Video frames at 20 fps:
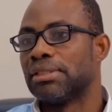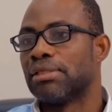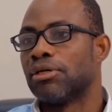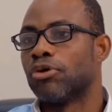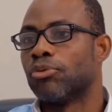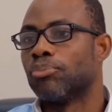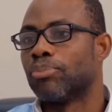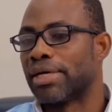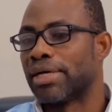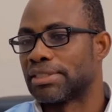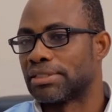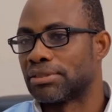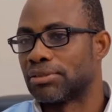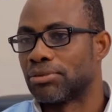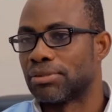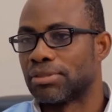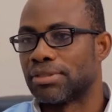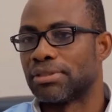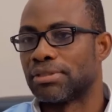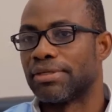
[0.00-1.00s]
or passing
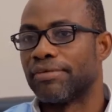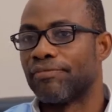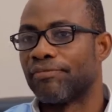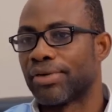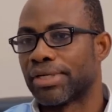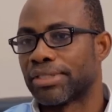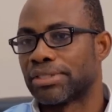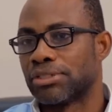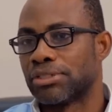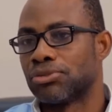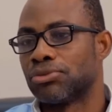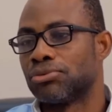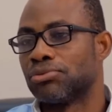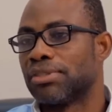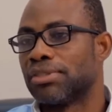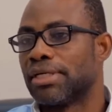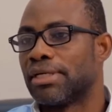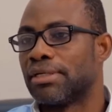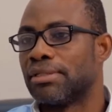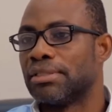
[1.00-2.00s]
on infection to
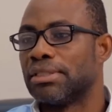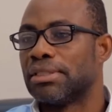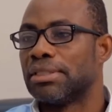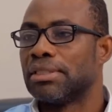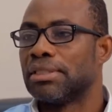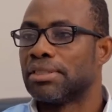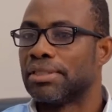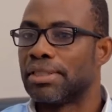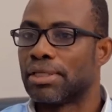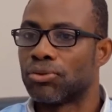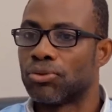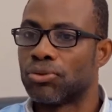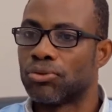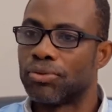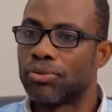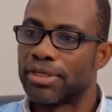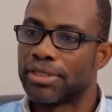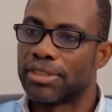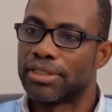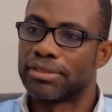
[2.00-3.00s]
their
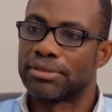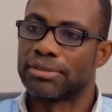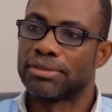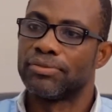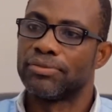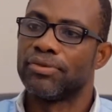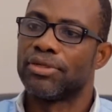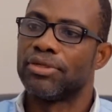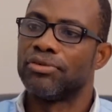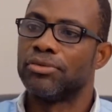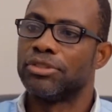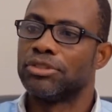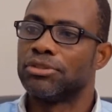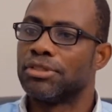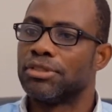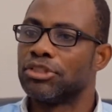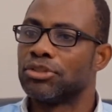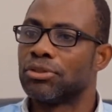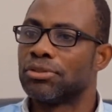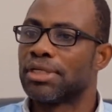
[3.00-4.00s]
co-workers. We should
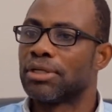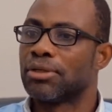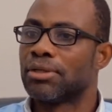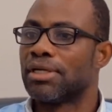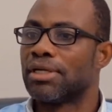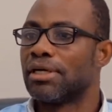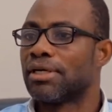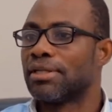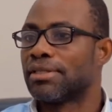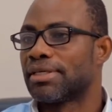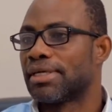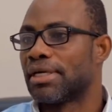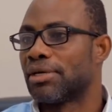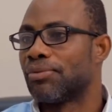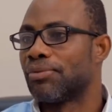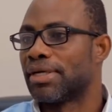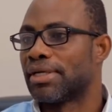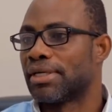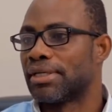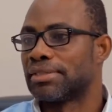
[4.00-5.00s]
ensure that healthcare
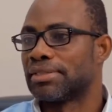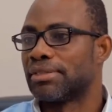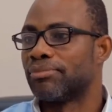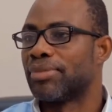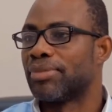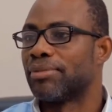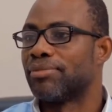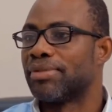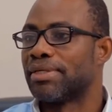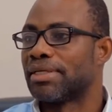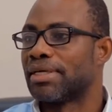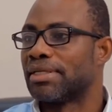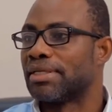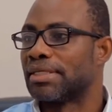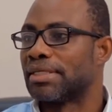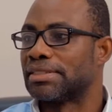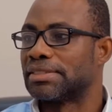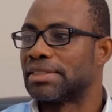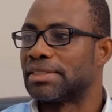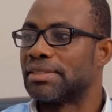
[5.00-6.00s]
workers and public
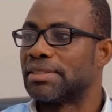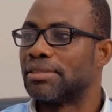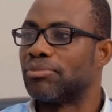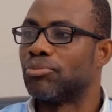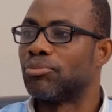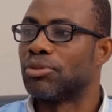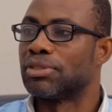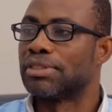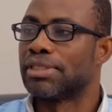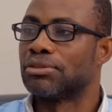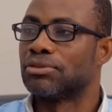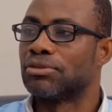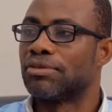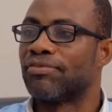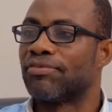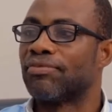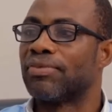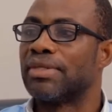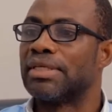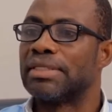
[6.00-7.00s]
understand the importance of
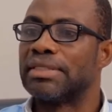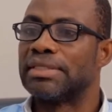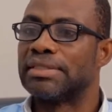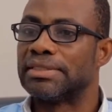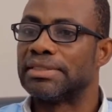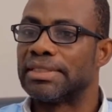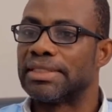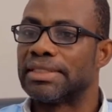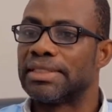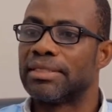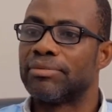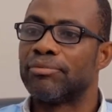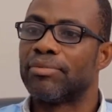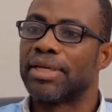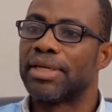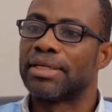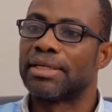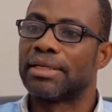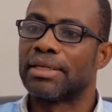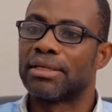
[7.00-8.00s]
seeking
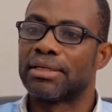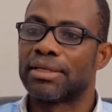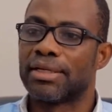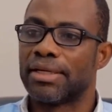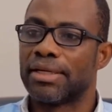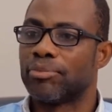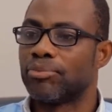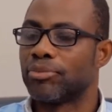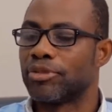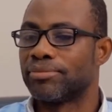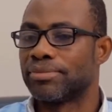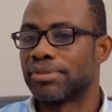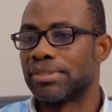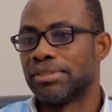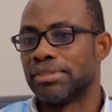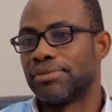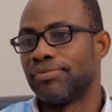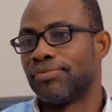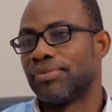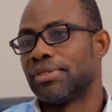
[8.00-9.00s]
medical care
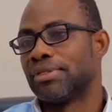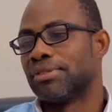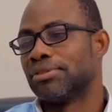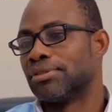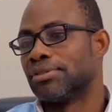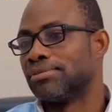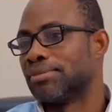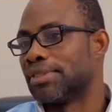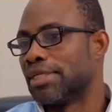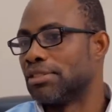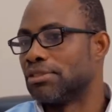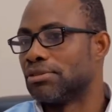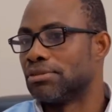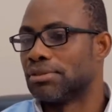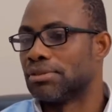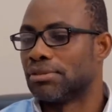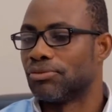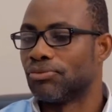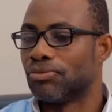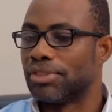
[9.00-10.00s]
promptly.
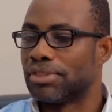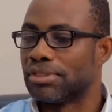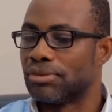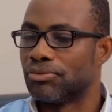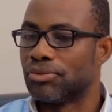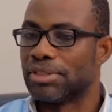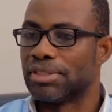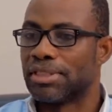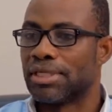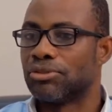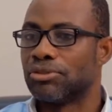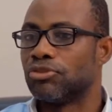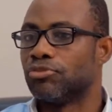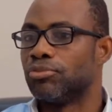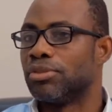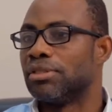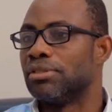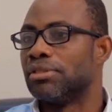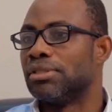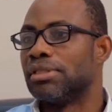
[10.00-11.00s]
Sometimes we tend
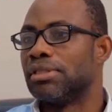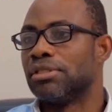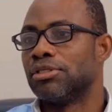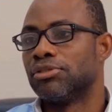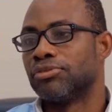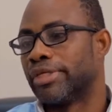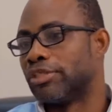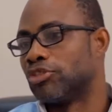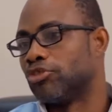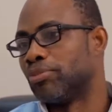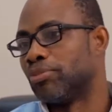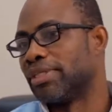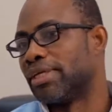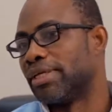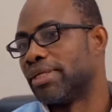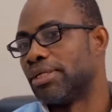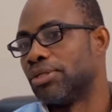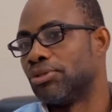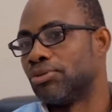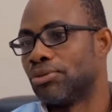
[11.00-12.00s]
to try to be the
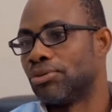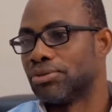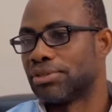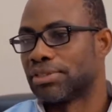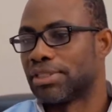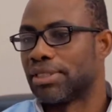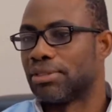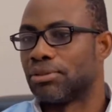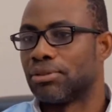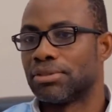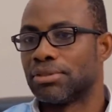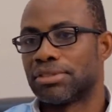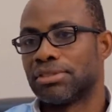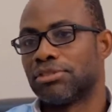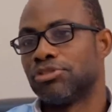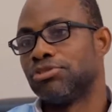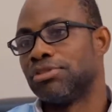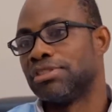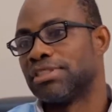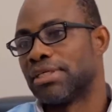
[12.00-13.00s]
heroes and not
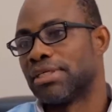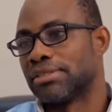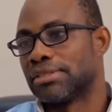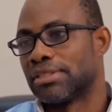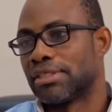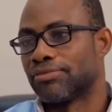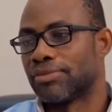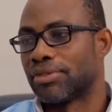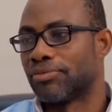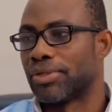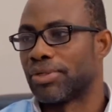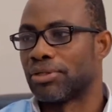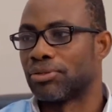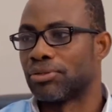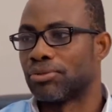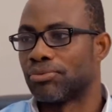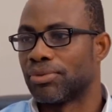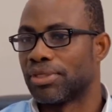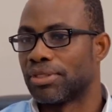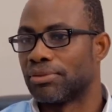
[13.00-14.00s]
treat ourselves when we are
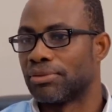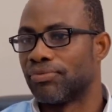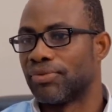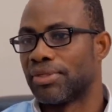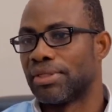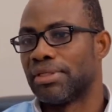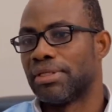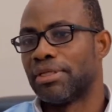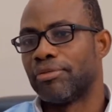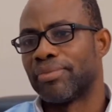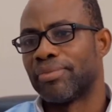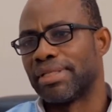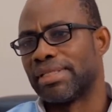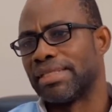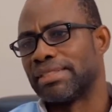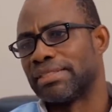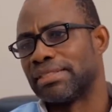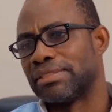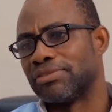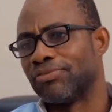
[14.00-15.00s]
not well, but
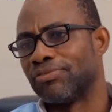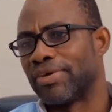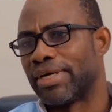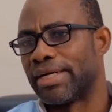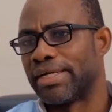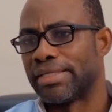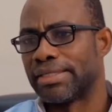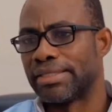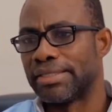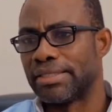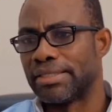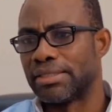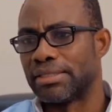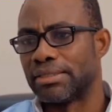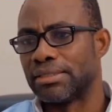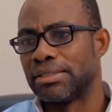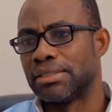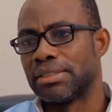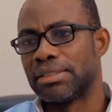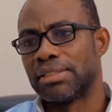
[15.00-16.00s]
this is very key.
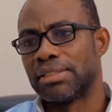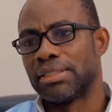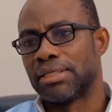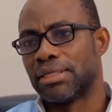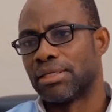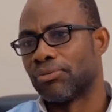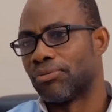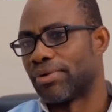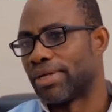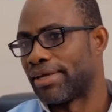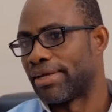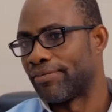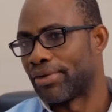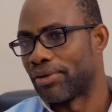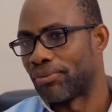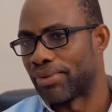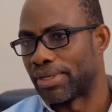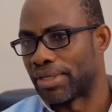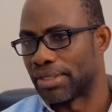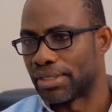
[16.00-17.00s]
Whenever
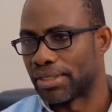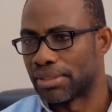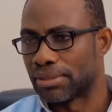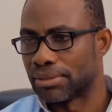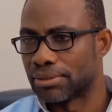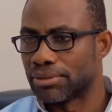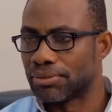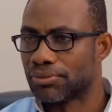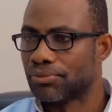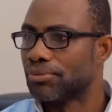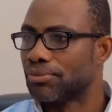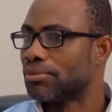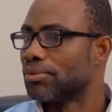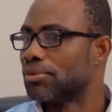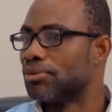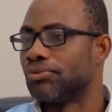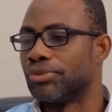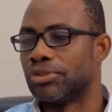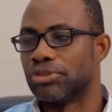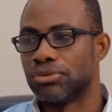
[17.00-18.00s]
we are ill,
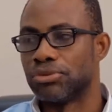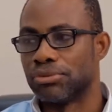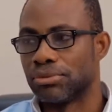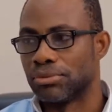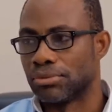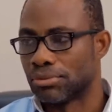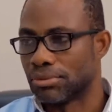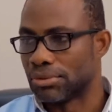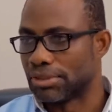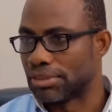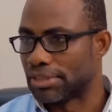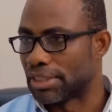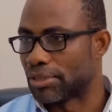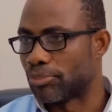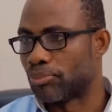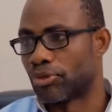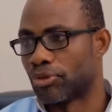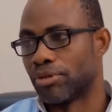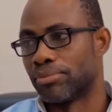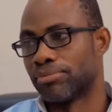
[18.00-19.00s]
we should seek
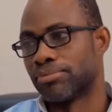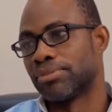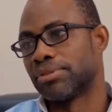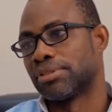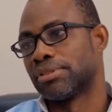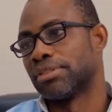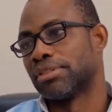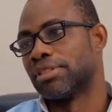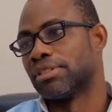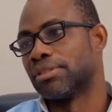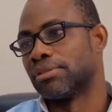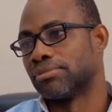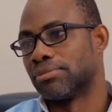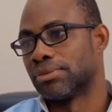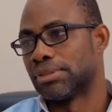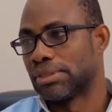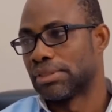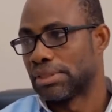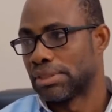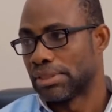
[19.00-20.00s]
prompt
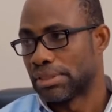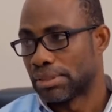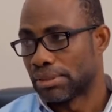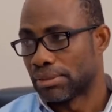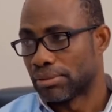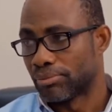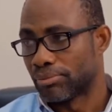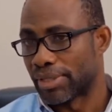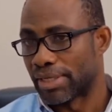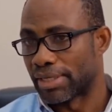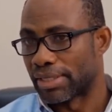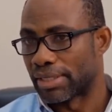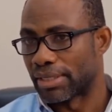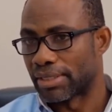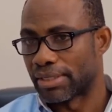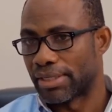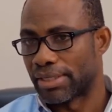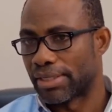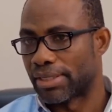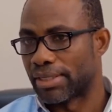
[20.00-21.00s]
medical
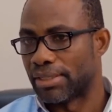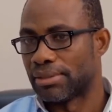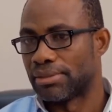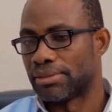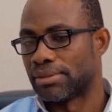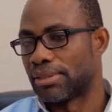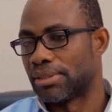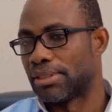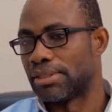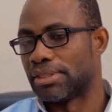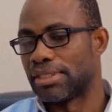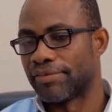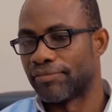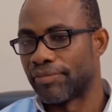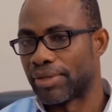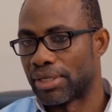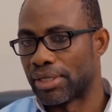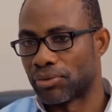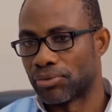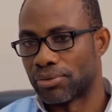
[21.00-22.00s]
care and take
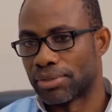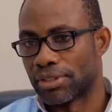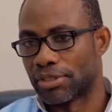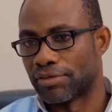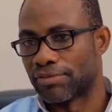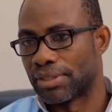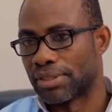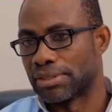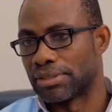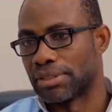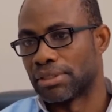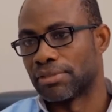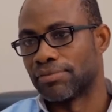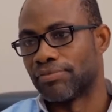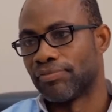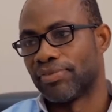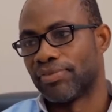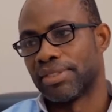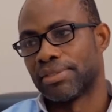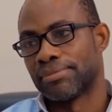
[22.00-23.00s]
very good care of ourselves.
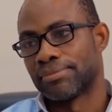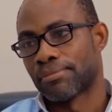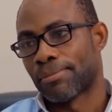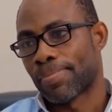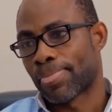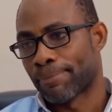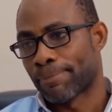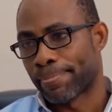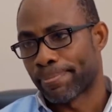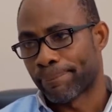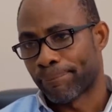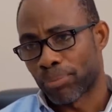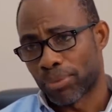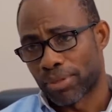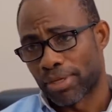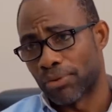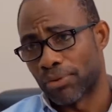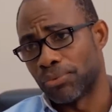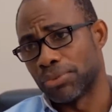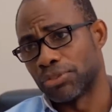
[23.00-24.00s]

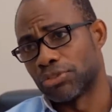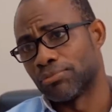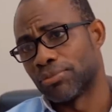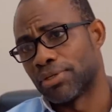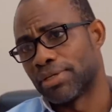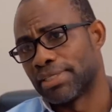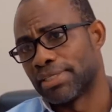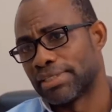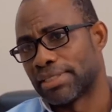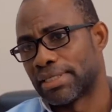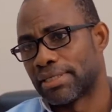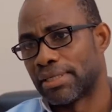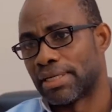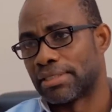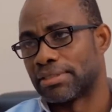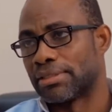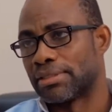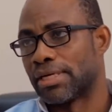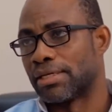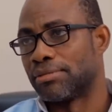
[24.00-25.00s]
And we should monitor,
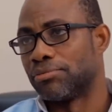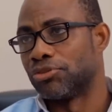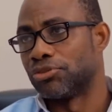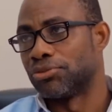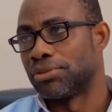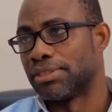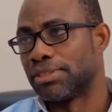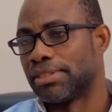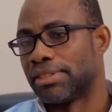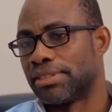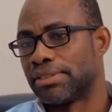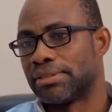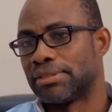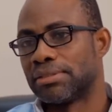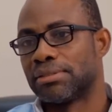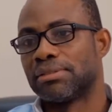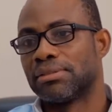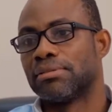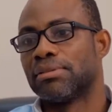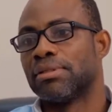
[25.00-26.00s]
as administrators,
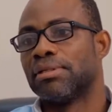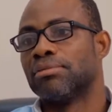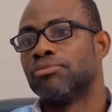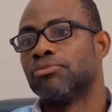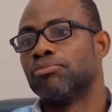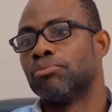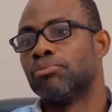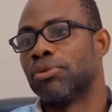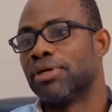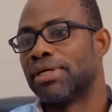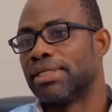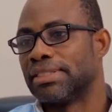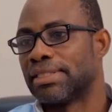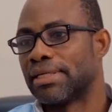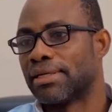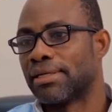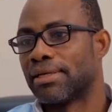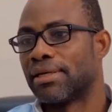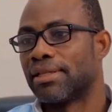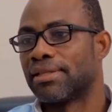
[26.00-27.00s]

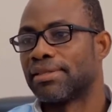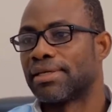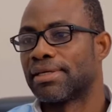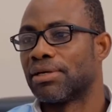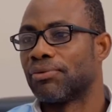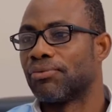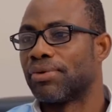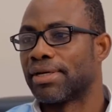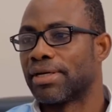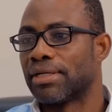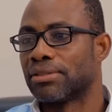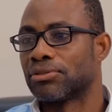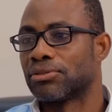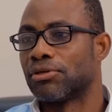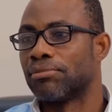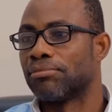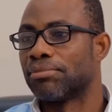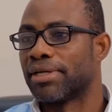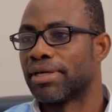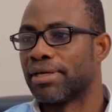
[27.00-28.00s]
monitor healthcare workers'
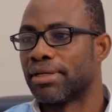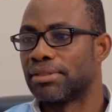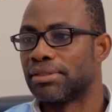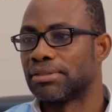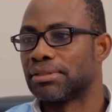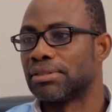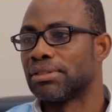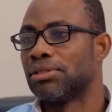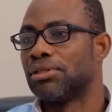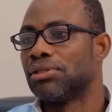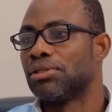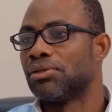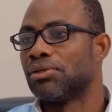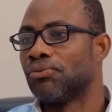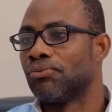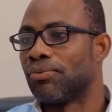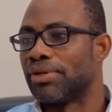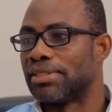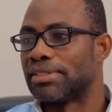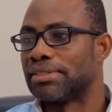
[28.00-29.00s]
compliance
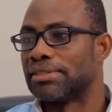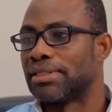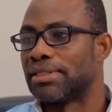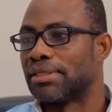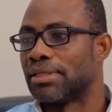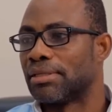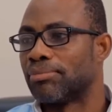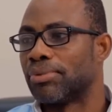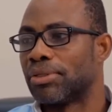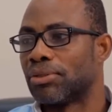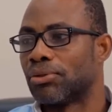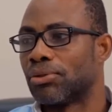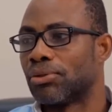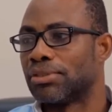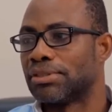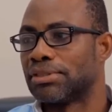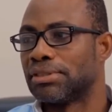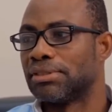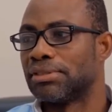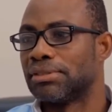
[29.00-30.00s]
with standard
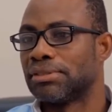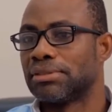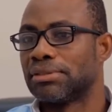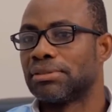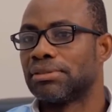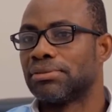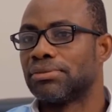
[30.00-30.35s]
precautions